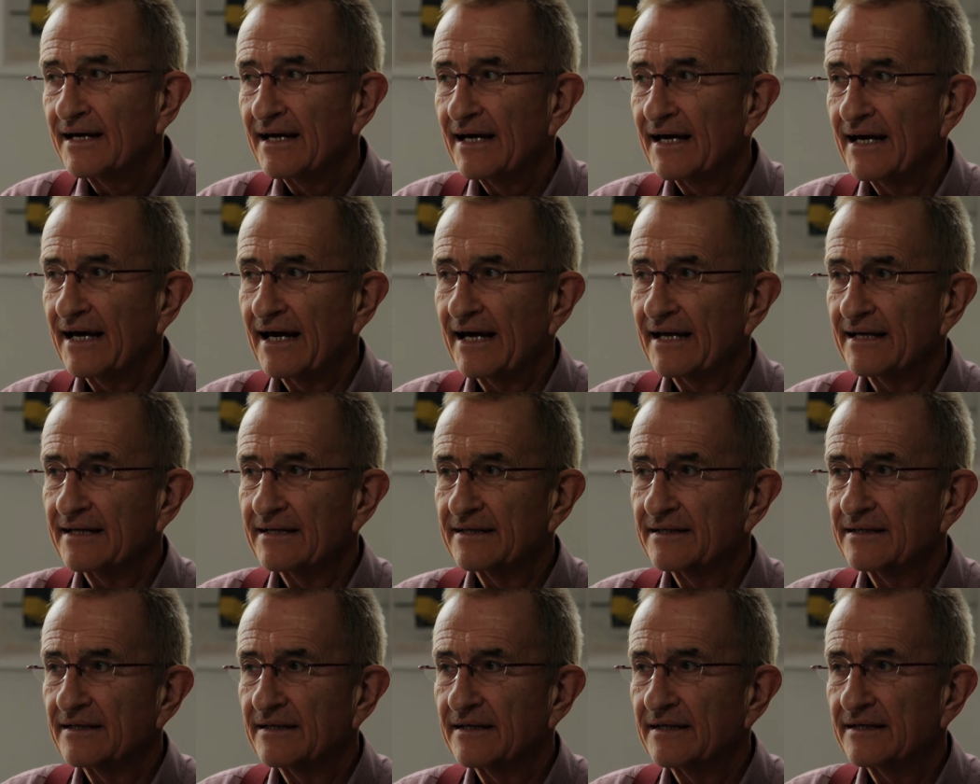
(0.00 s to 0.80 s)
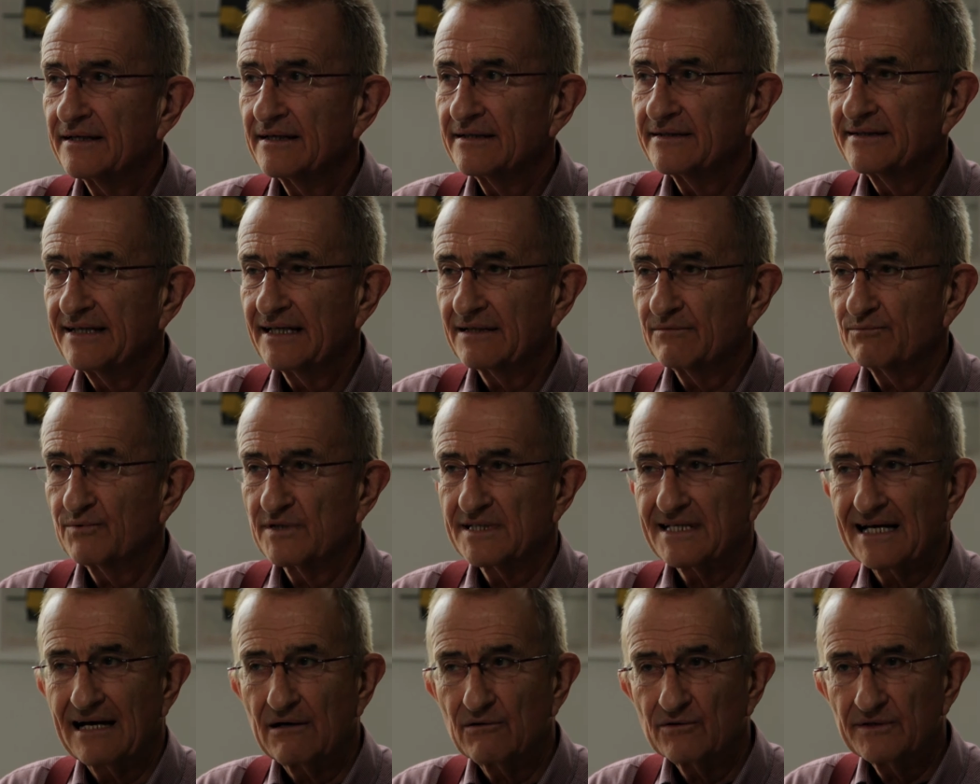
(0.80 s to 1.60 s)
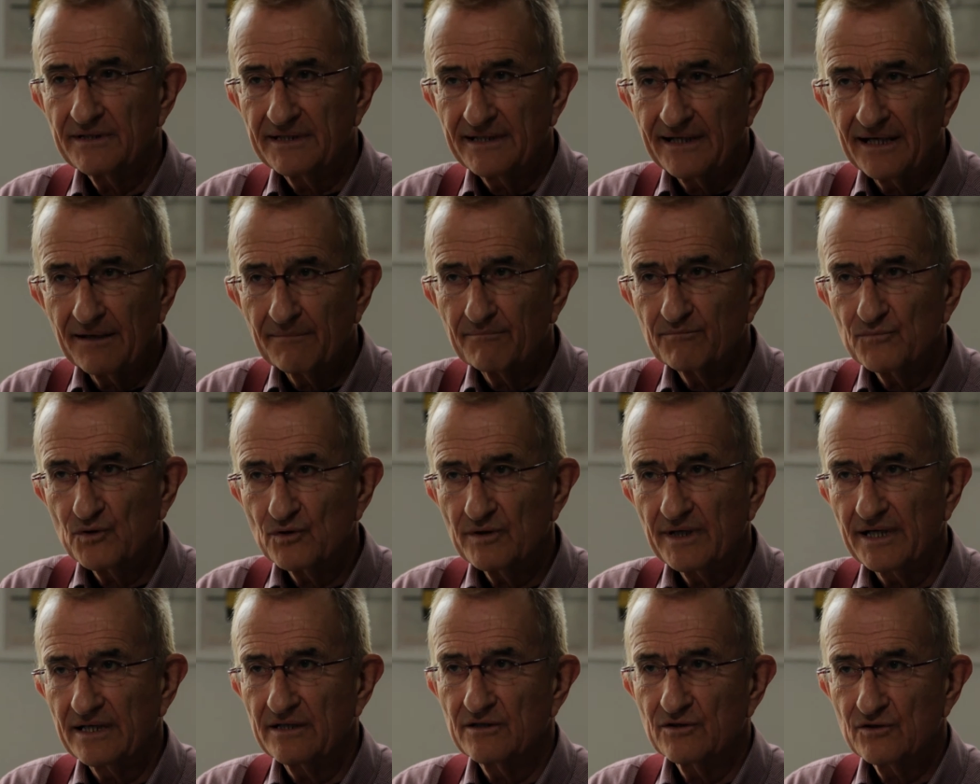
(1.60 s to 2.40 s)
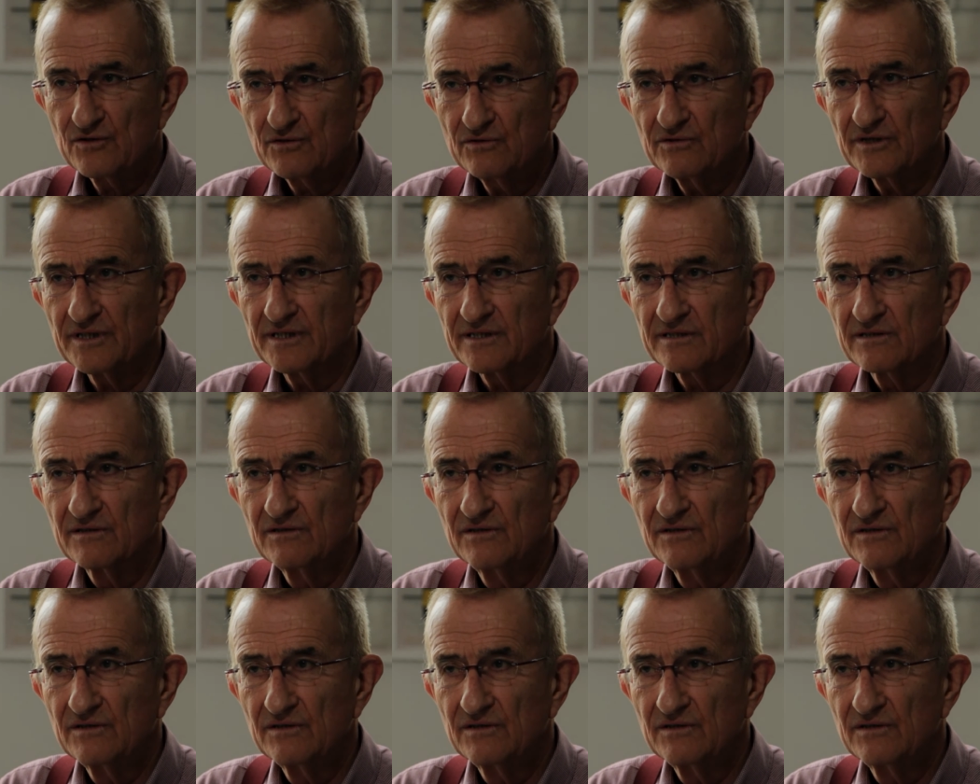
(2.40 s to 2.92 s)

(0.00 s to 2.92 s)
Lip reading: and that without them you cannot do it.